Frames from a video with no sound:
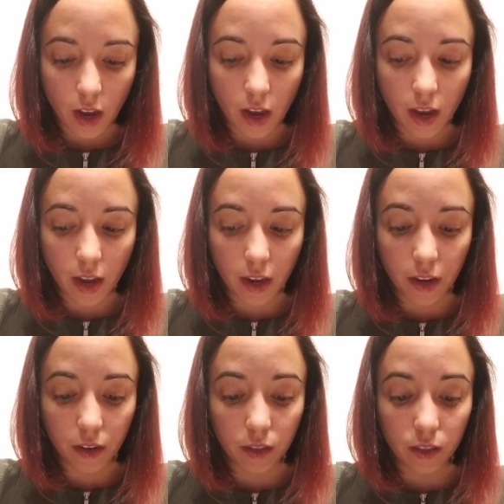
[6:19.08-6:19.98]

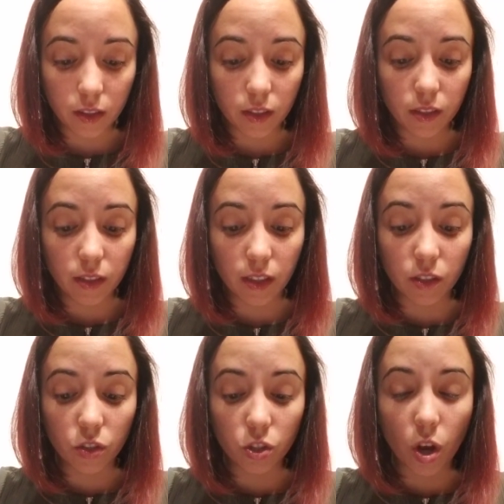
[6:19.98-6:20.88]
And
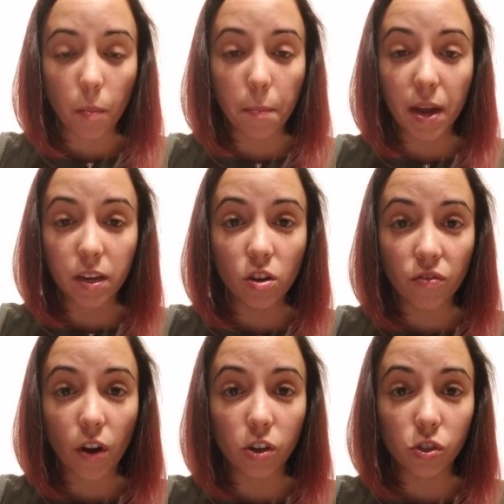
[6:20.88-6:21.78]
since so many
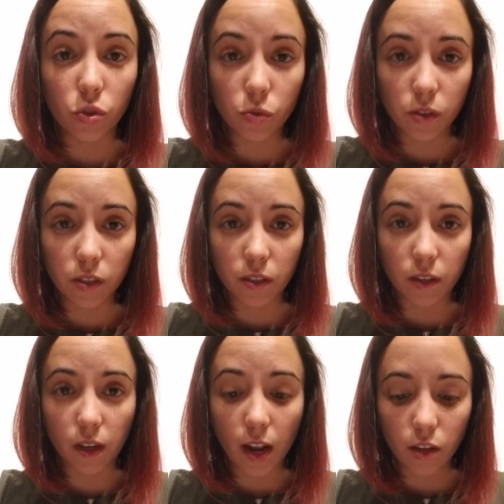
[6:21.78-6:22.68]
of our students in
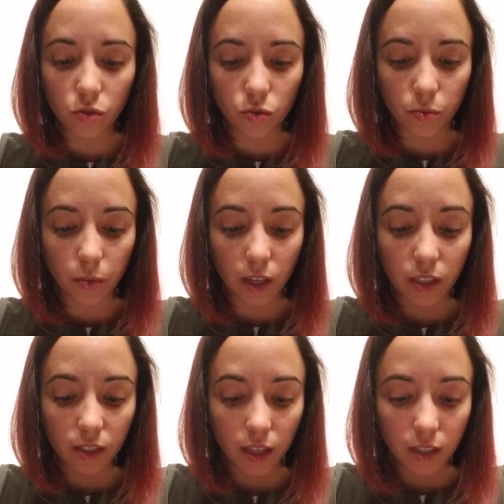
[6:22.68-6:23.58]
the classroom,
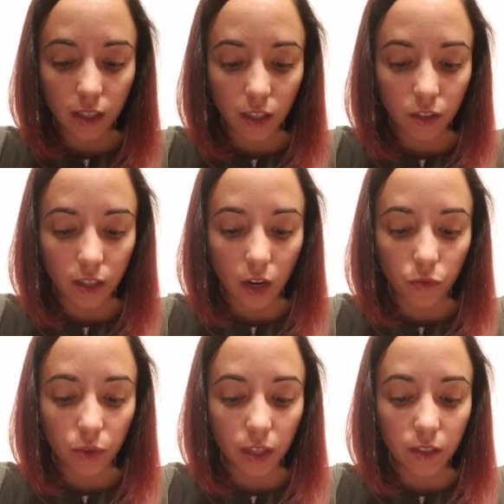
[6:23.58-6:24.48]
it says here
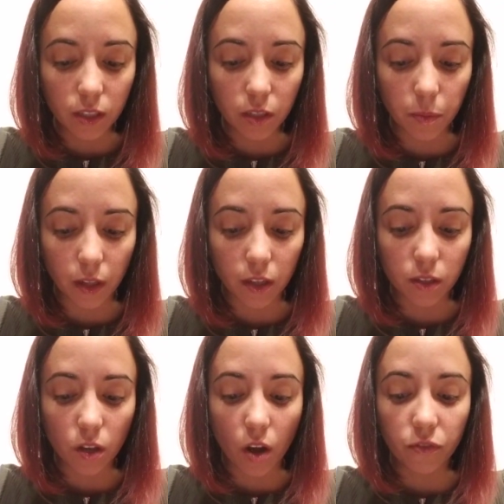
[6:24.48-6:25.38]
that reading
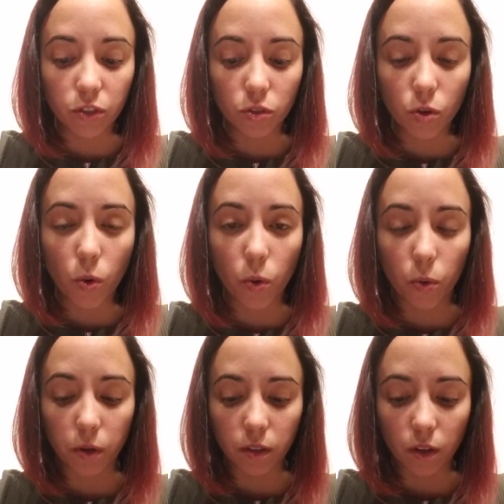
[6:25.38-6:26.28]
disabilities often
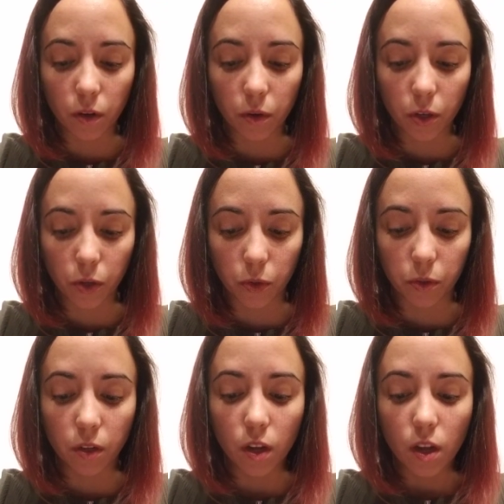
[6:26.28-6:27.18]
occur
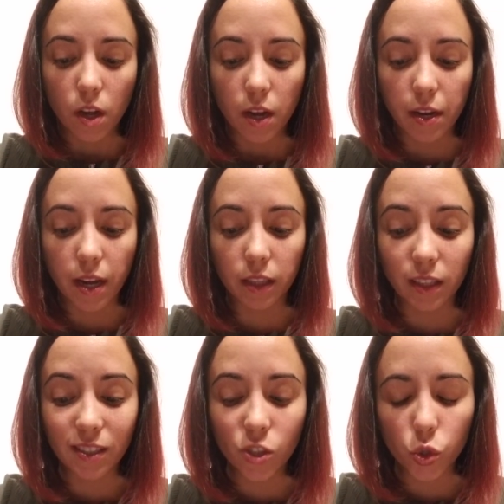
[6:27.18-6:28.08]
in at
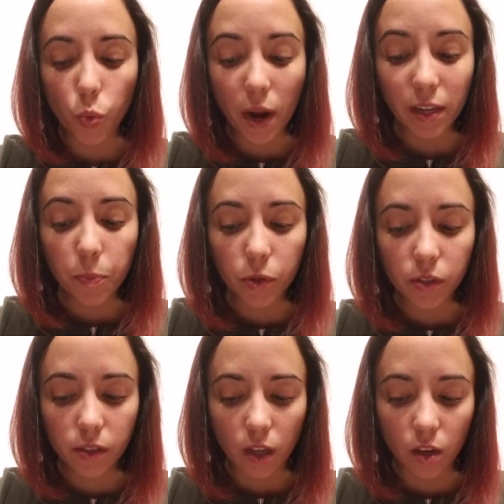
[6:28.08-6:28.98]
least
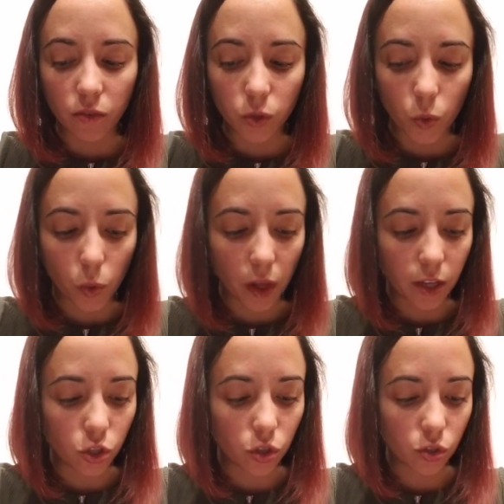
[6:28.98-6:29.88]
20% of
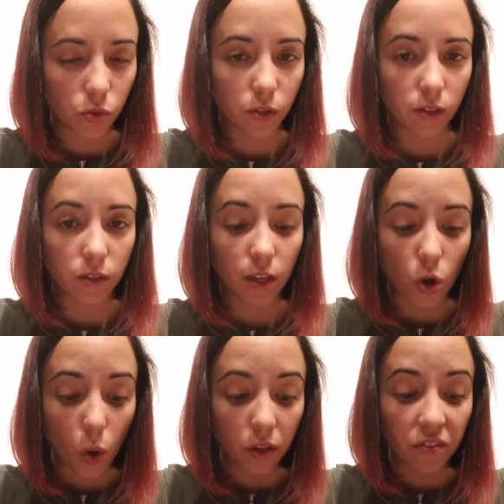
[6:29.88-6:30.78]
school-age students, and
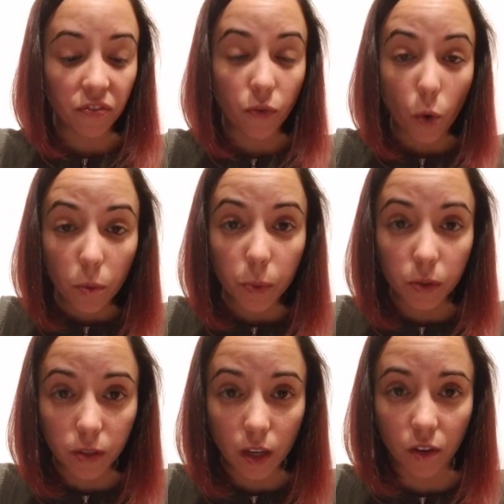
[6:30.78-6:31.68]
only
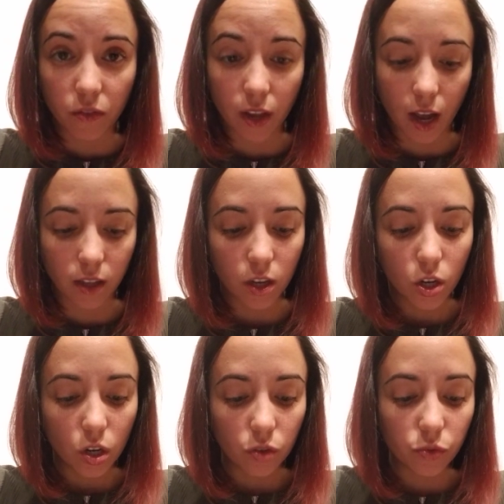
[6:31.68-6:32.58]
4% of that
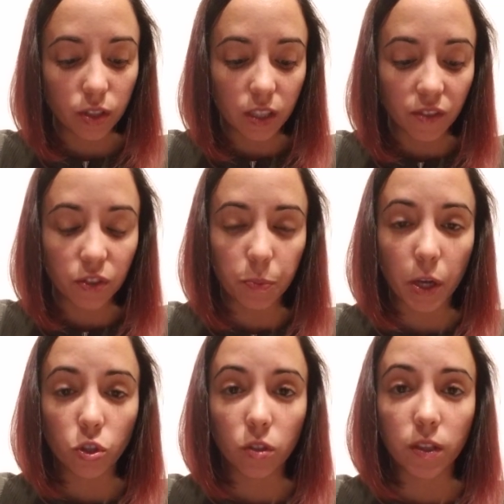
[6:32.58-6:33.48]
receive
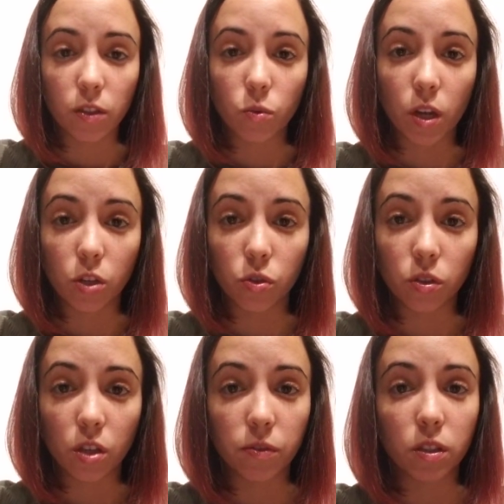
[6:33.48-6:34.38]
special education
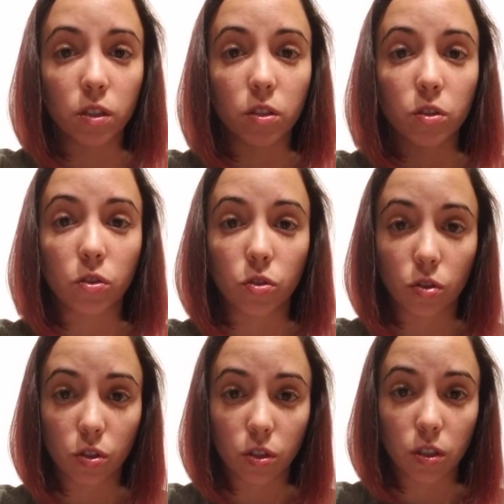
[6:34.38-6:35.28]
services,
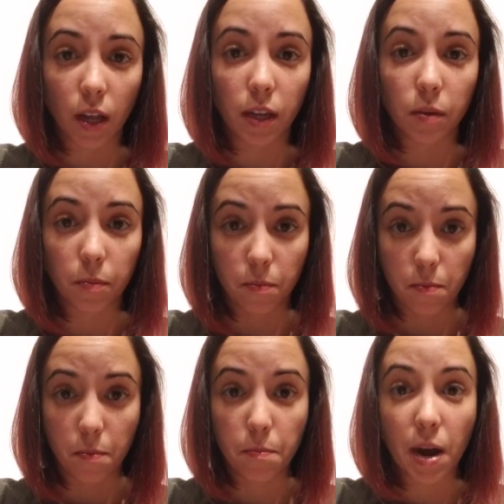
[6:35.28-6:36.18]
such as like
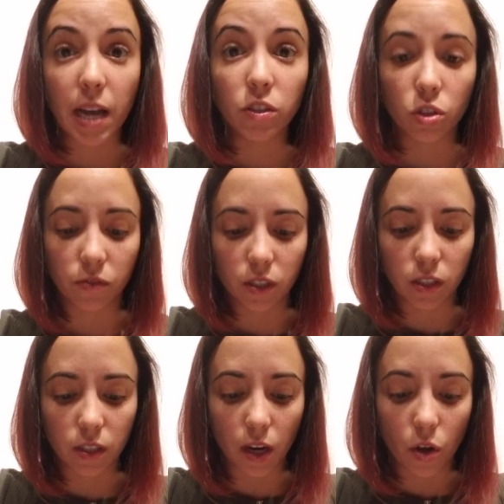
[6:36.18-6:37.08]
my
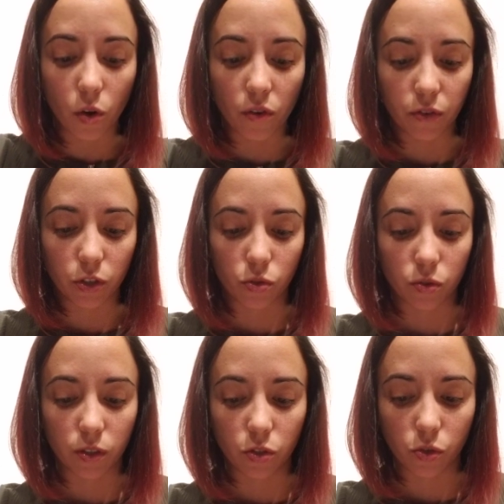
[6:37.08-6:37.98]
services that I offer to
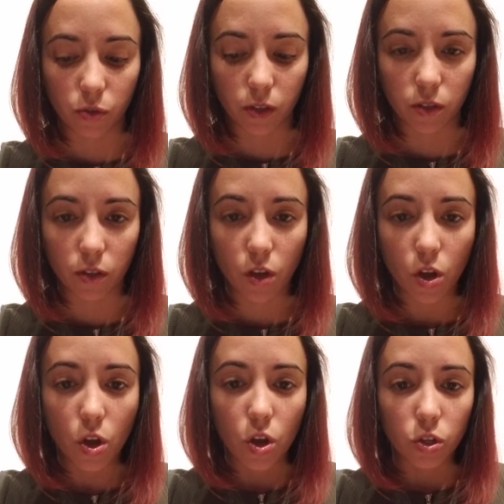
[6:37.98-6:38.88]
these students.
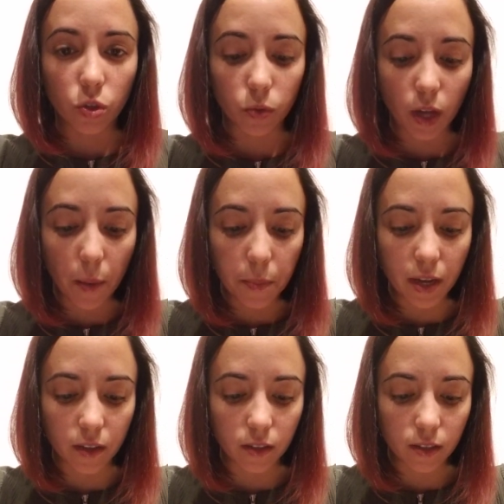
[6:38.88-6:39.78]
So that
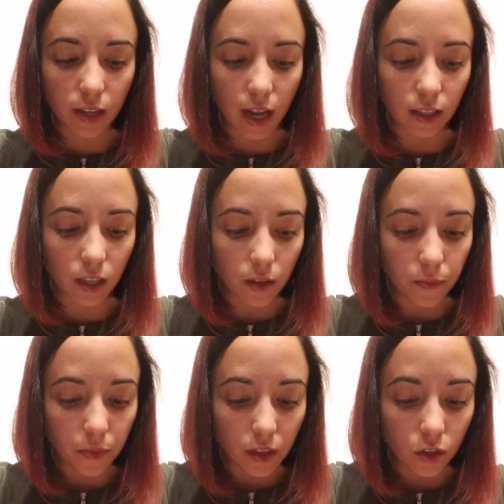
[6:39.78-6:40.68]
means that
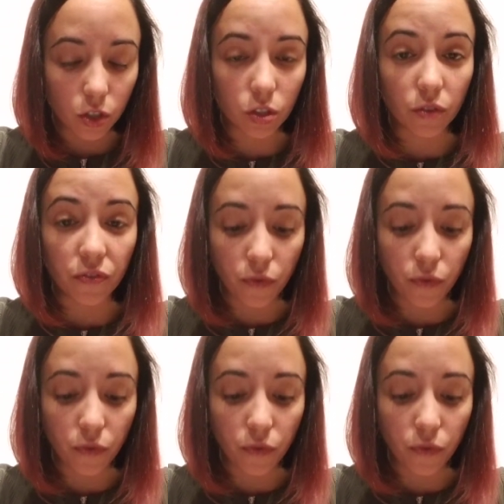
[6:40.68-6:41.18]
there's a